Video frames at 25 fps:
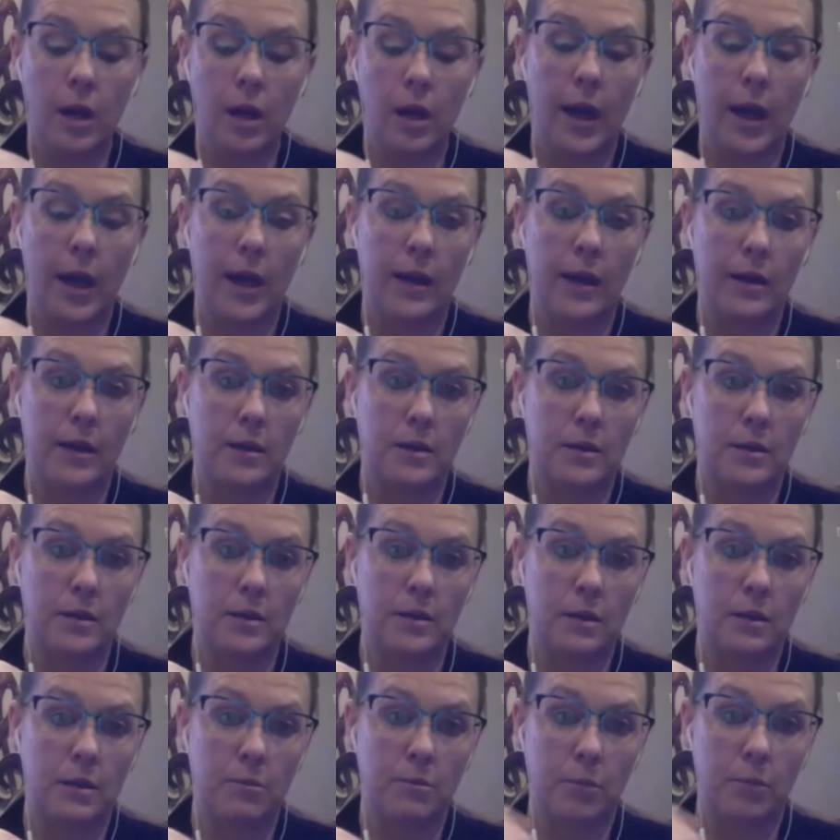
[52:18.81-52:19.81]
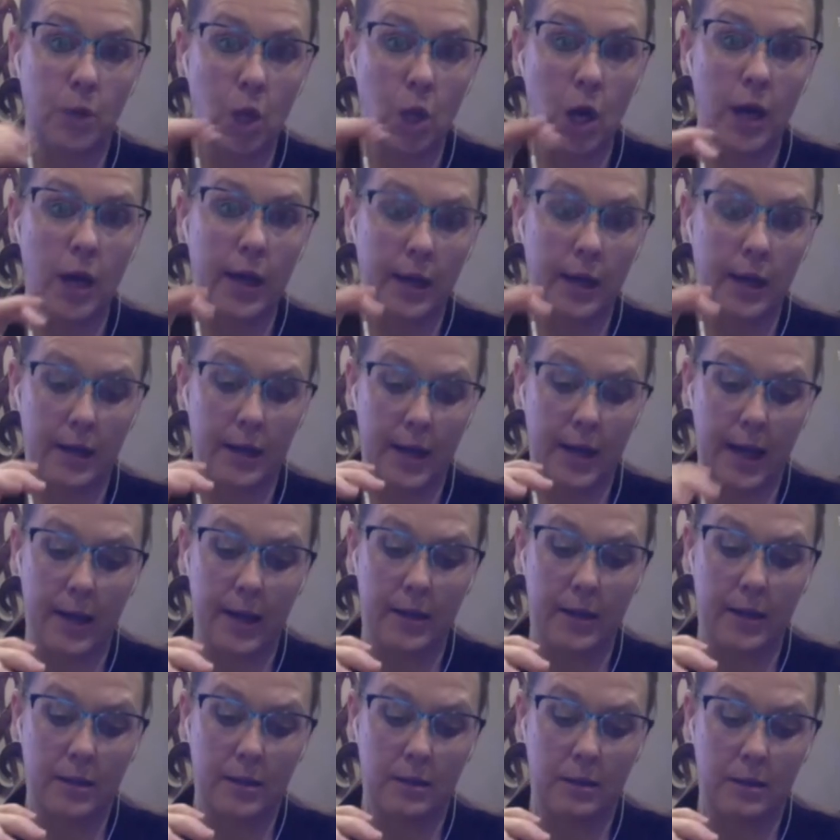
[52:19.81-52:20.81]
as block it
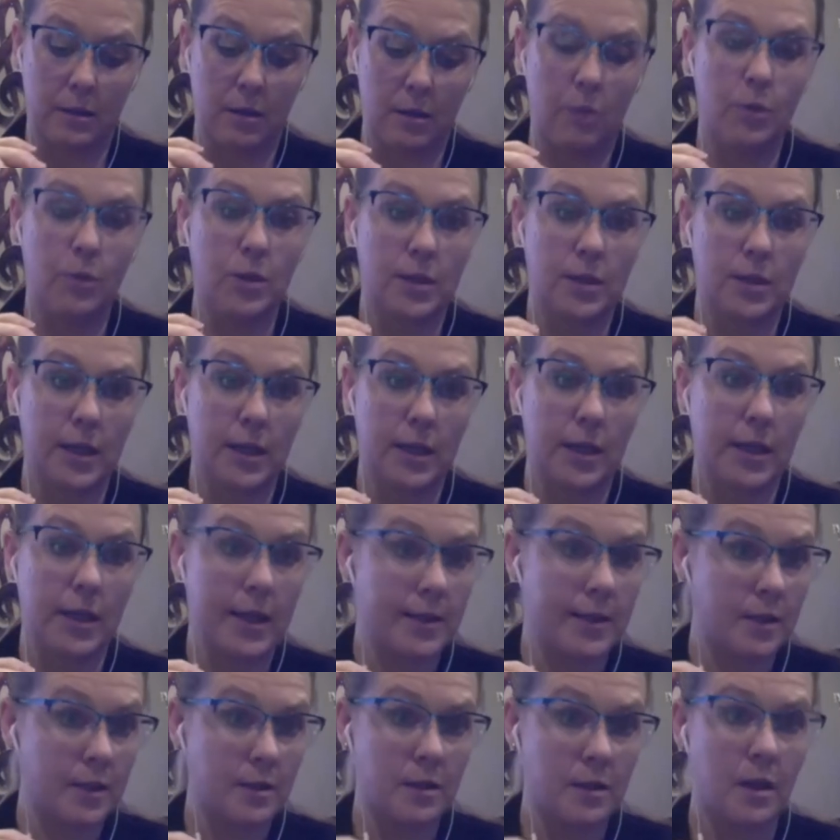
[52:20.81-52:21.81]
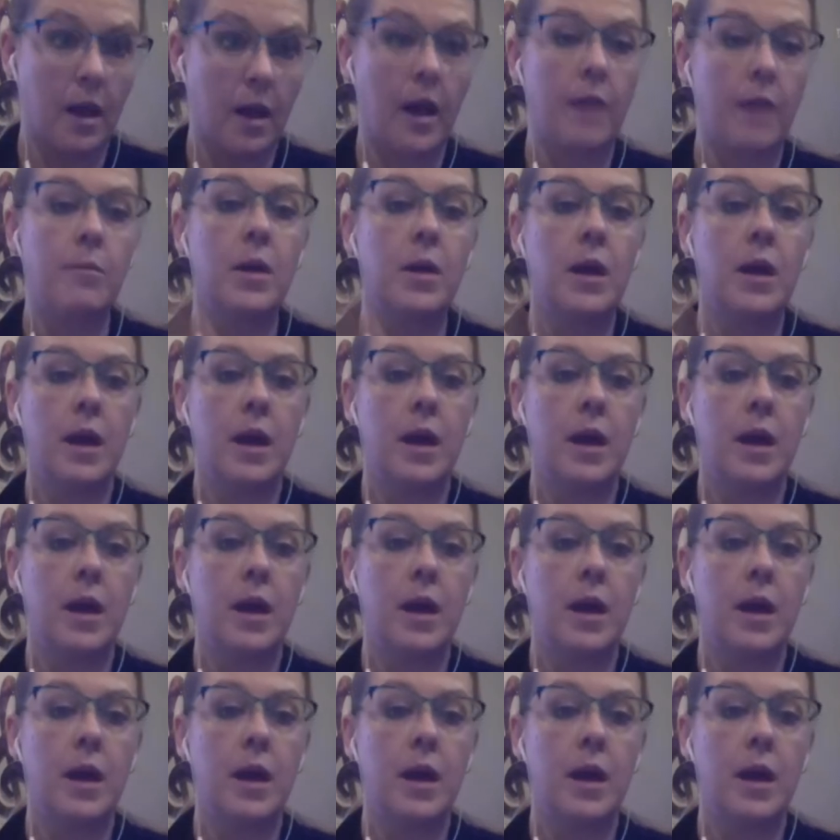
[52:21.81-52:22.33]
as almost like a lesson time.